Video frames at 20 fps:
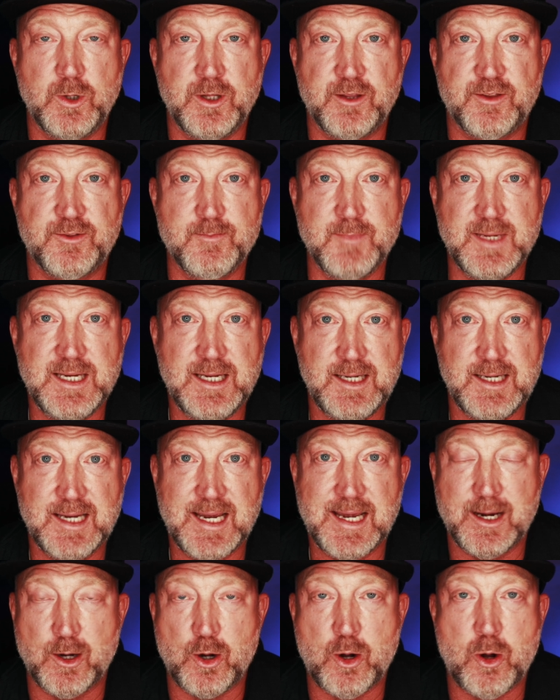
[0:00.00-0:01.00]
with me
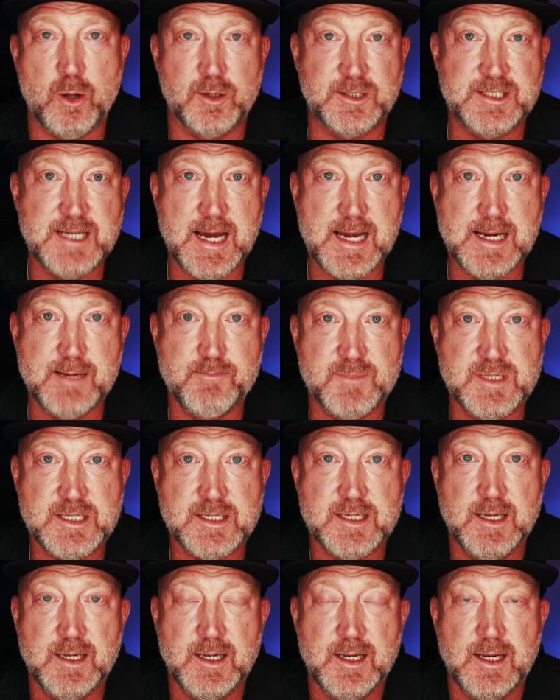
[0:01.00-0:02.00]
at all
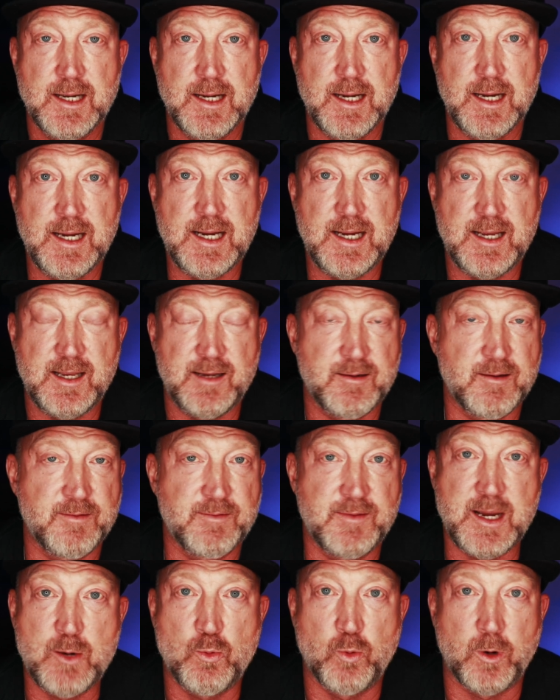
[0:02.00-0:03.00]
times, and
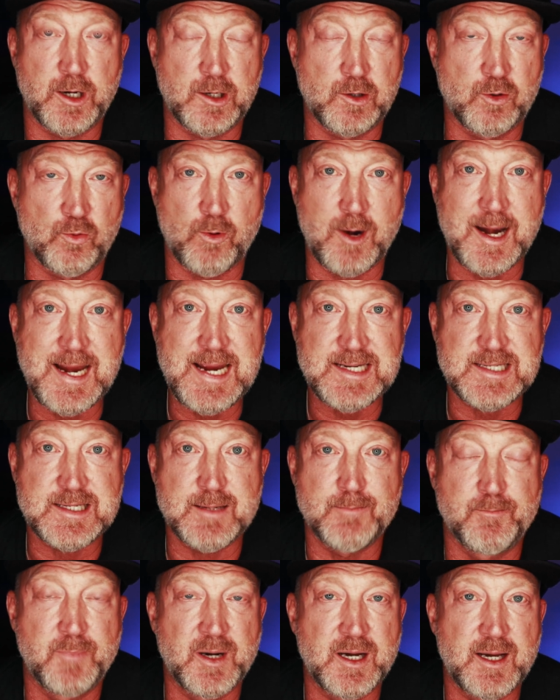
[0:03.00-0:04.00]
they work great,
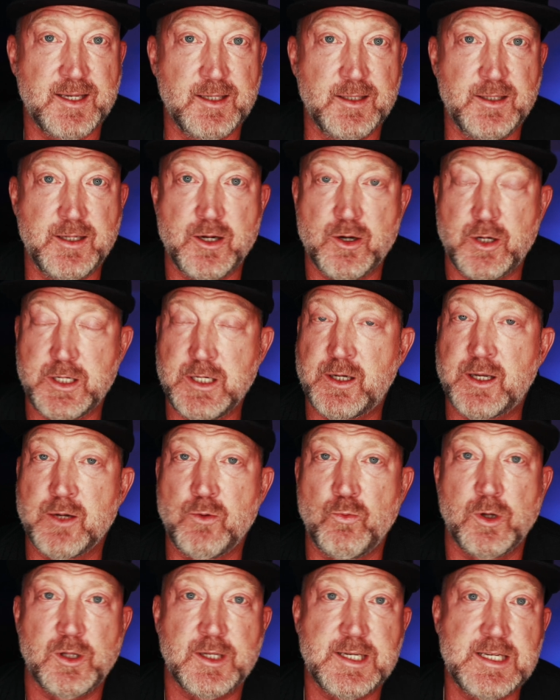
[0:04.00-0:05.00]
but you know, you
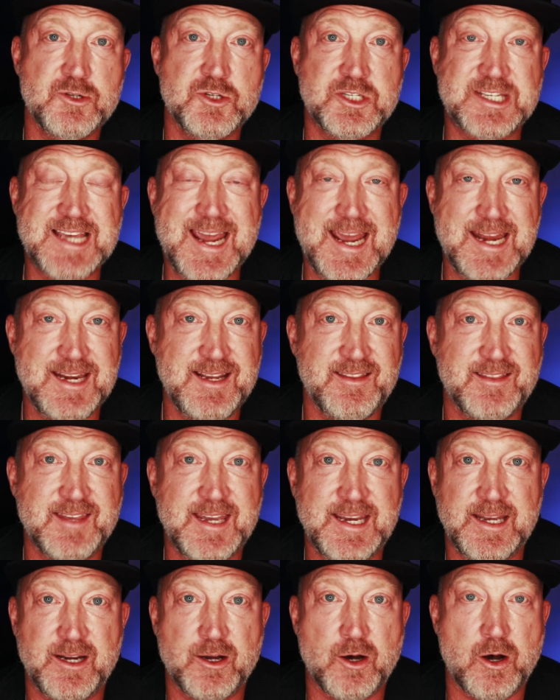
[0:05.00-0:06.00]
can really use
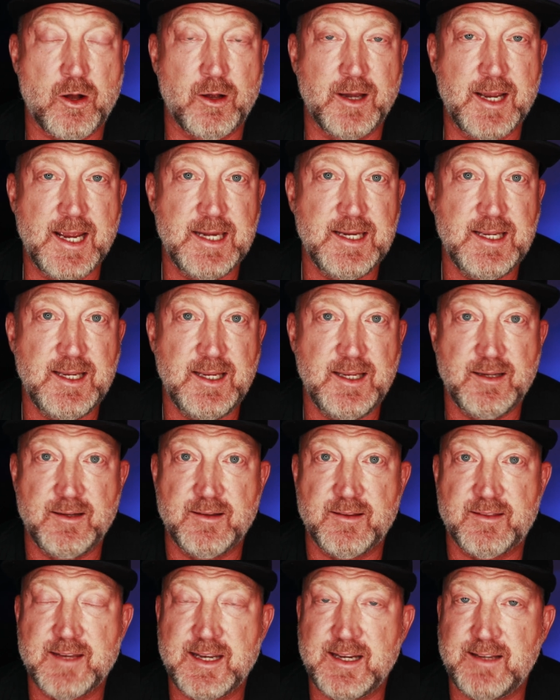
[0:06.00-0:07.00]
anything at all,
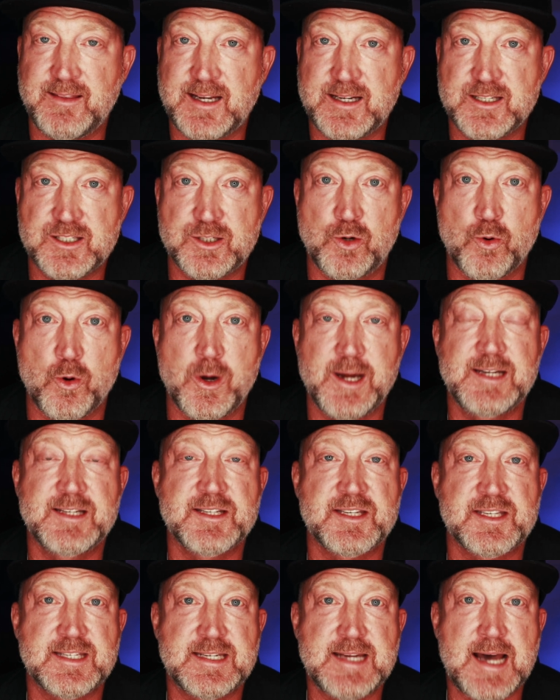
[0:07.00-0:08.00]
anything that is going
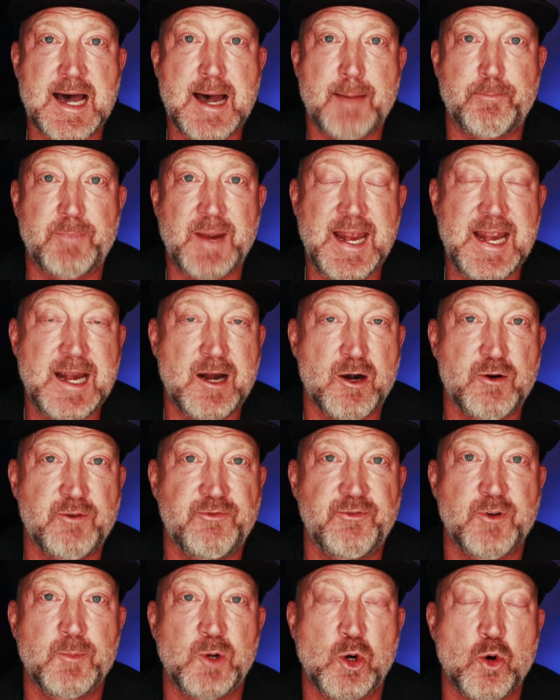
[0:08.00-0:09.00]
to stop air
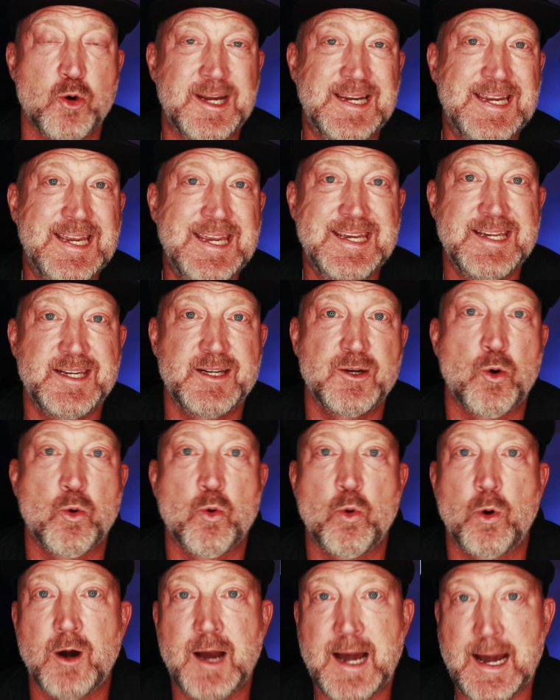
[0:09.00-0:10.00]
from going in
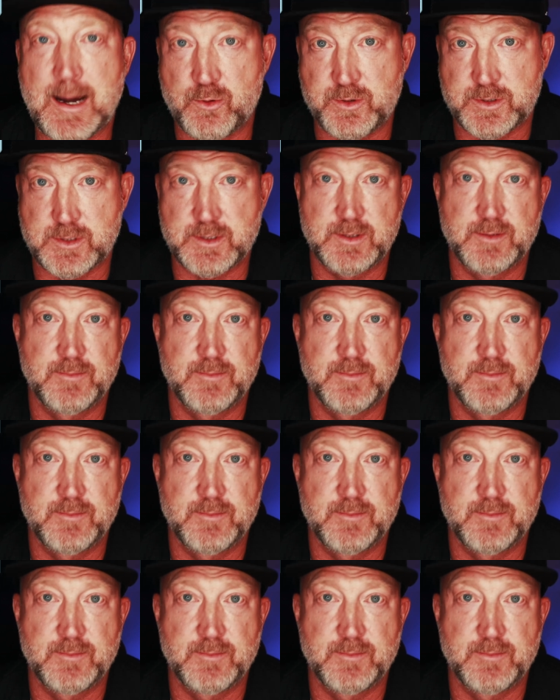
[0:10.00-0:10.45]
or out.